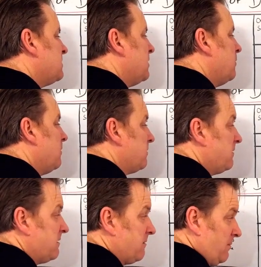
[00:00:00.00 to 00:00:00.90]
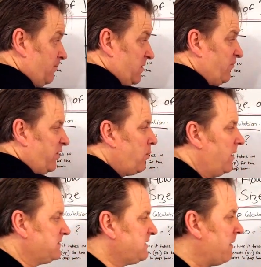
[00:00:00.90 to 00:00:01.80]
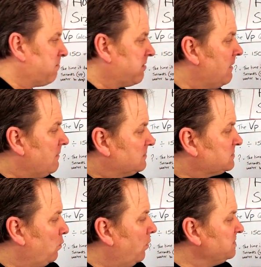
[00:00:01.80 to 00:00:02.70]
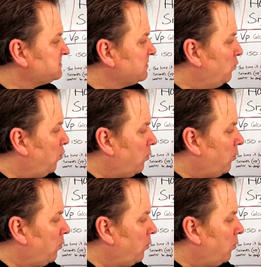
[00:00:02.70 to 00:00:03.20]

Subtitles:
to the required depth. So once the